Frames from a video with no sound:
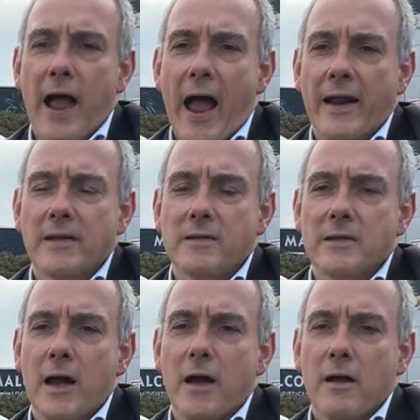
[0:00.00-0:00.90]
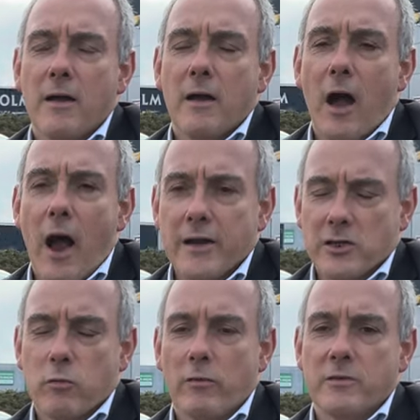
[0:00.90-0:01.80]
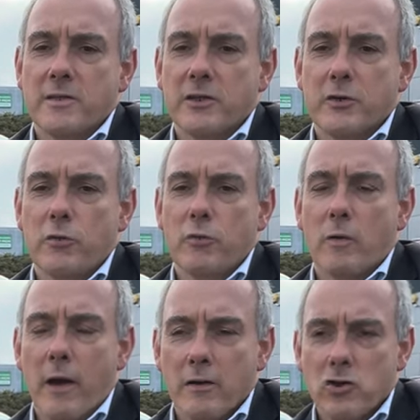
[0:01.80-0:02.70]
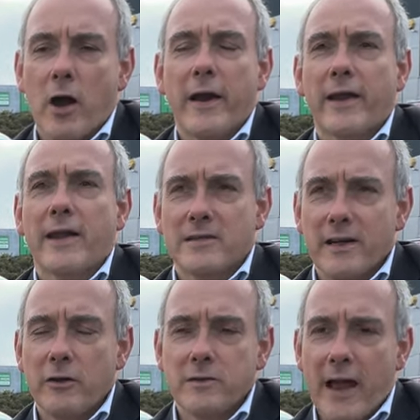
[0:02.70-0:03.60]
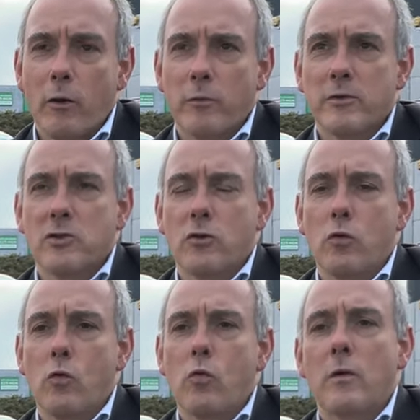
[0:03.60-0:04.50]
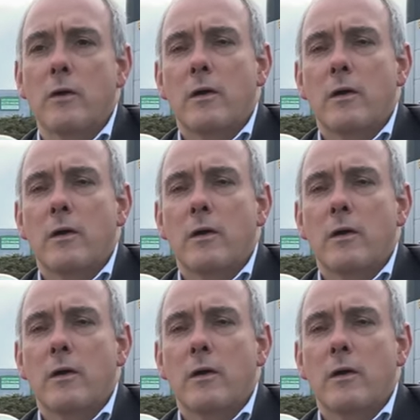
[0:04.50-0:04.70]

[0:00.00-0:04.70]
And I just want to try and continue to help the school,